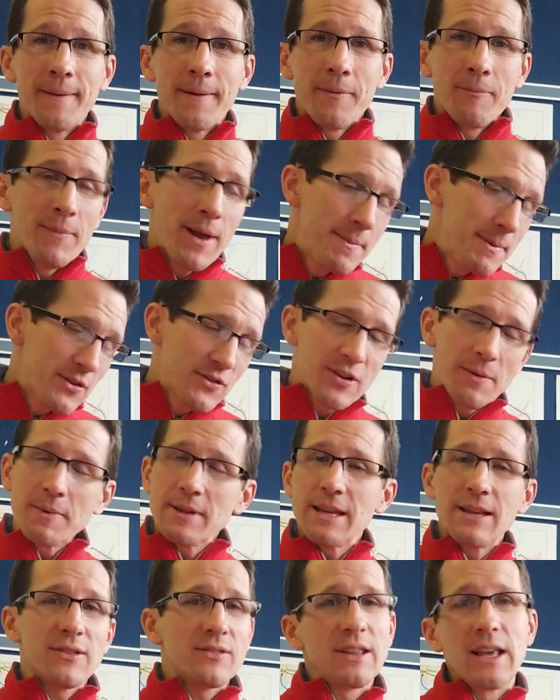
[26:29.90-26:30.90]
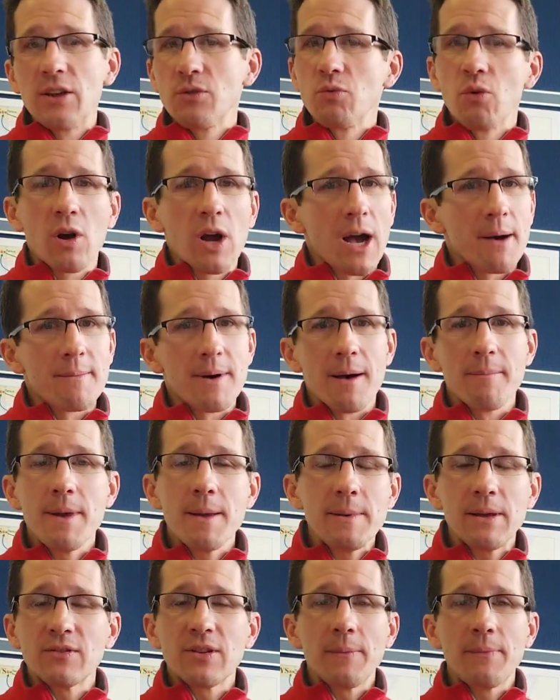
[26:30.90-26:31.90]
Maybe some of these things will come up.
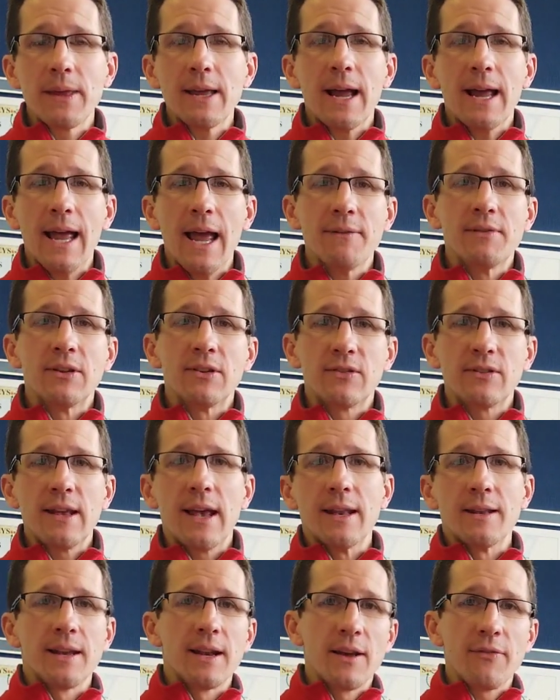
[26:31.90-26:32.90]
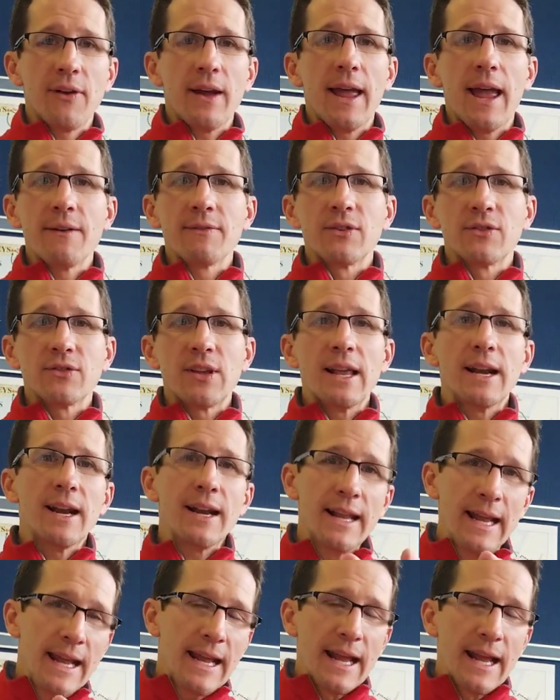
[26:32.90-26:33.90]
Maybe something I haven't said, and if I haven't said
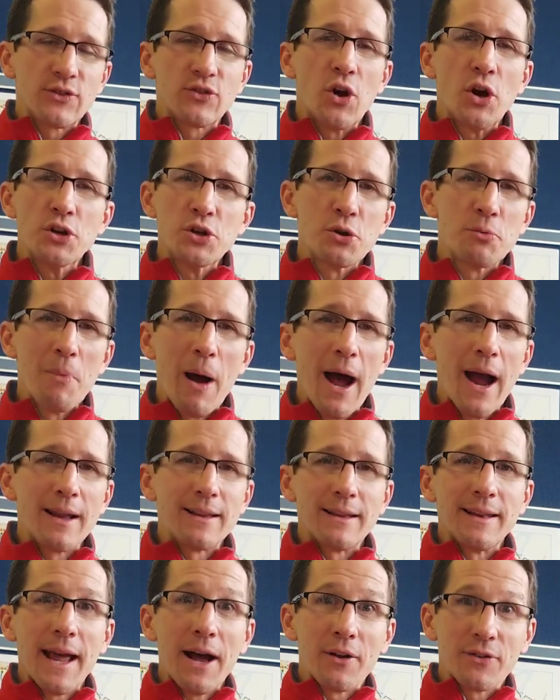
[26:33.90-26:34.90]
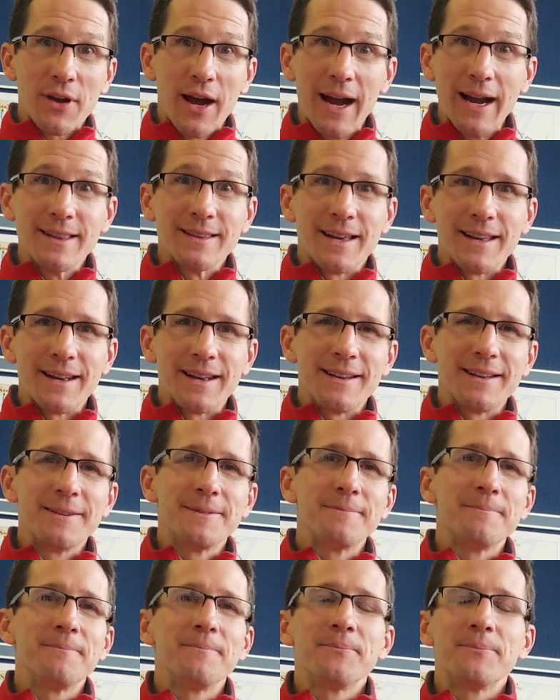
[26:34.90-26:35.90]
it, it's on your mind and now it's highlighted.
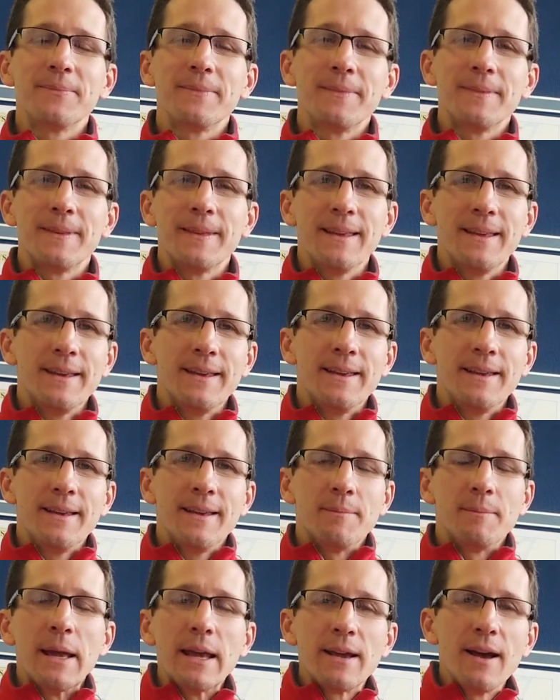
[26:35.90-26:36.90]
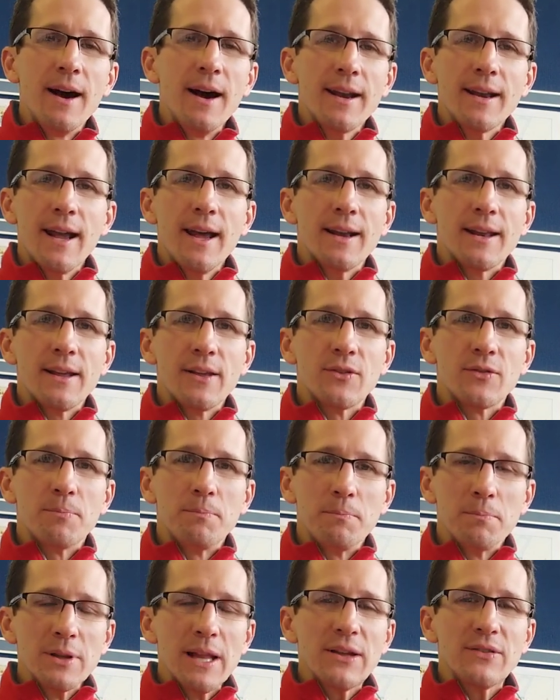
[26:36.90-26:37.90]
May God add his
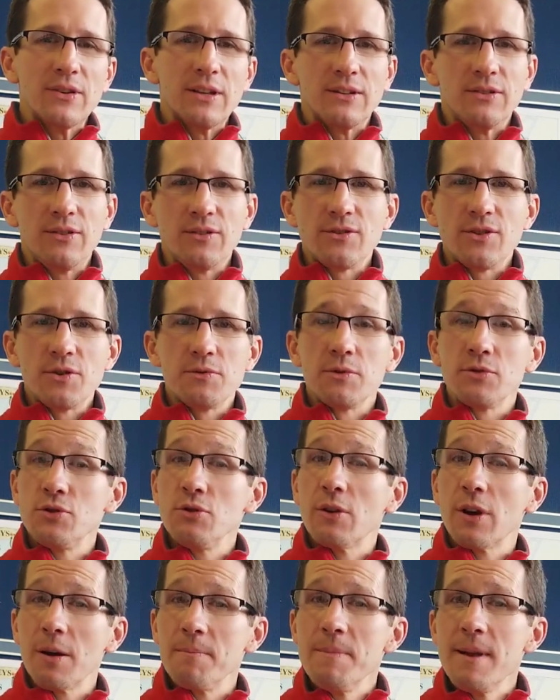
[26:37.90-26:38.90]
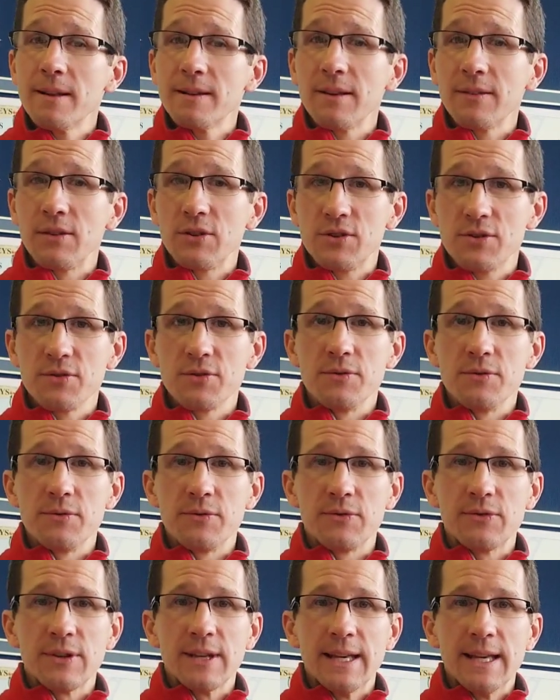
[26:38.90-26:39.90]
blessing to you as you commit to the
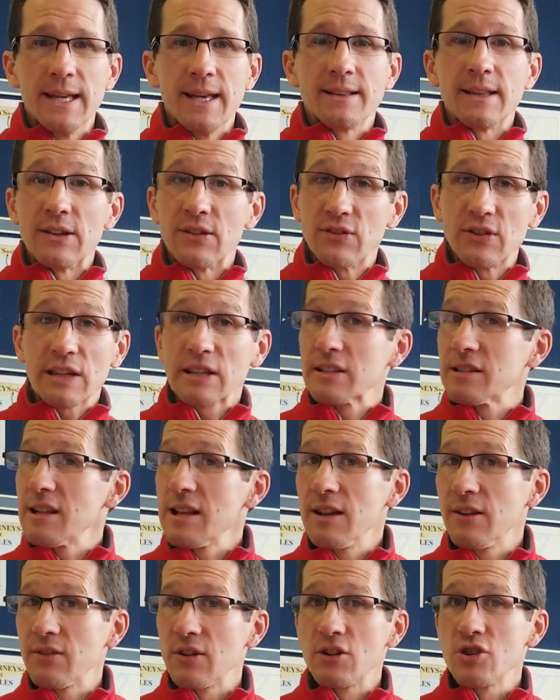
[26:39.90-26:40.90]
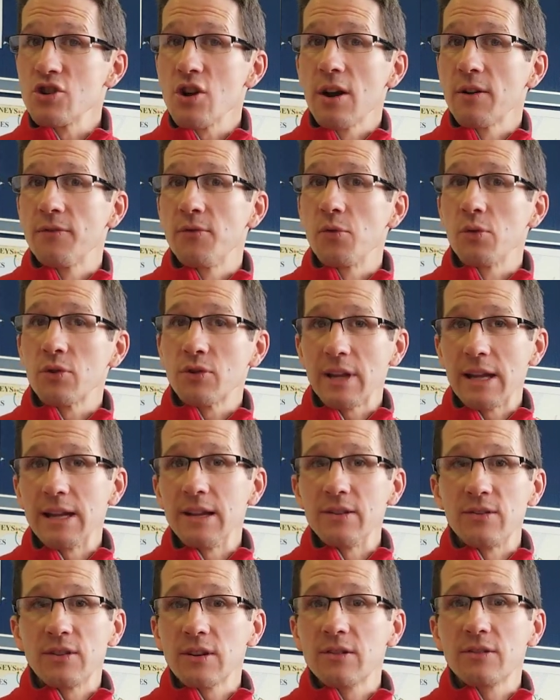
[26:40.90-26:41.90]
truths, these six things in John 14,
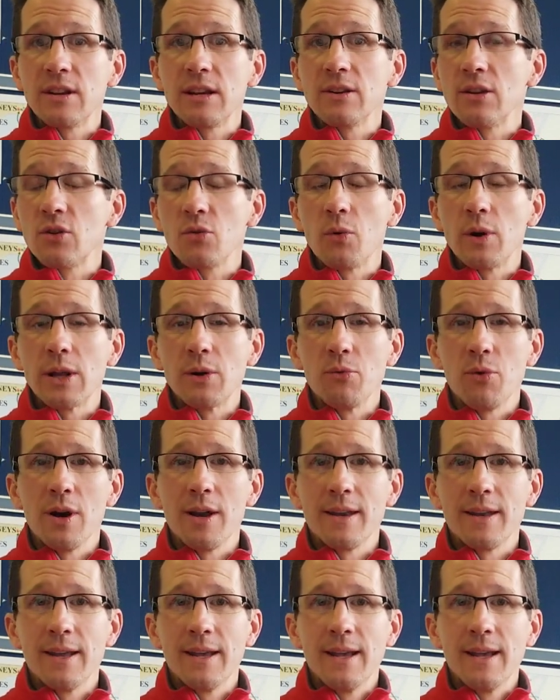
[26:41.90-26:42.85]
16 to 21,